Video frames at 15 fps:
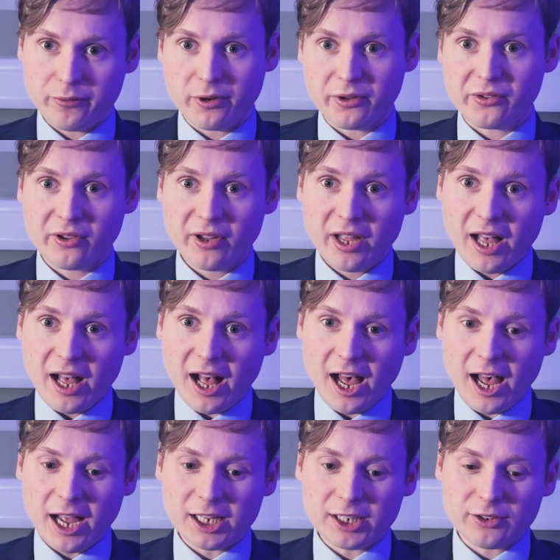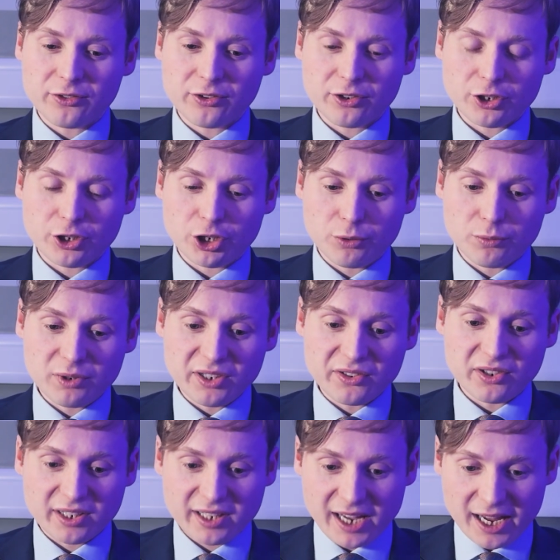us. And you need to
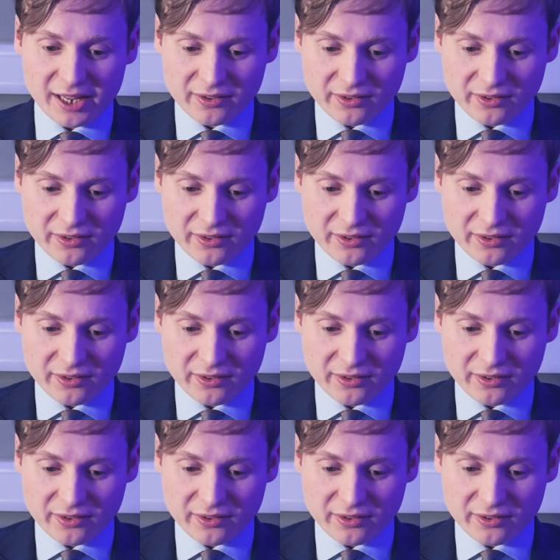get